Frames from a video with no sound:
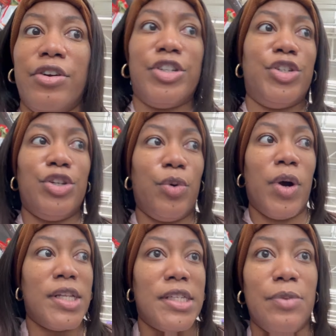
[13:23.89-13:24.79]
she don't
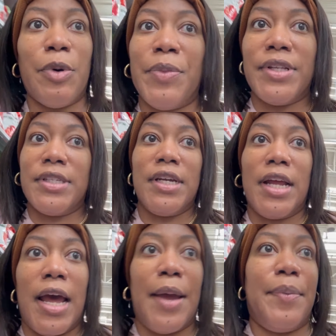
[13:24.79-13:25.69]
want mommy to take the
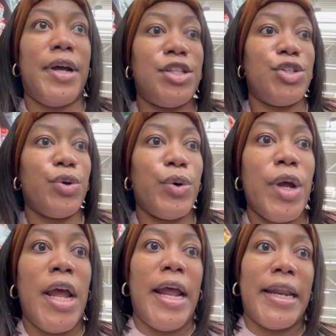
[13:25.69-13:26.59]
iPad, so
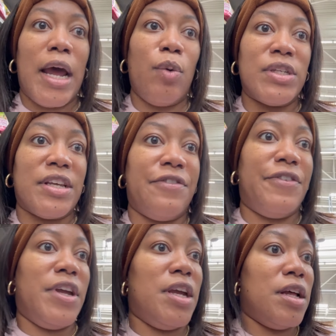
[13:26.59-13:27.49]
that was a
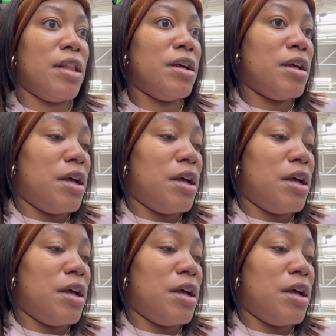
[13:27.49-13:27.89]
fail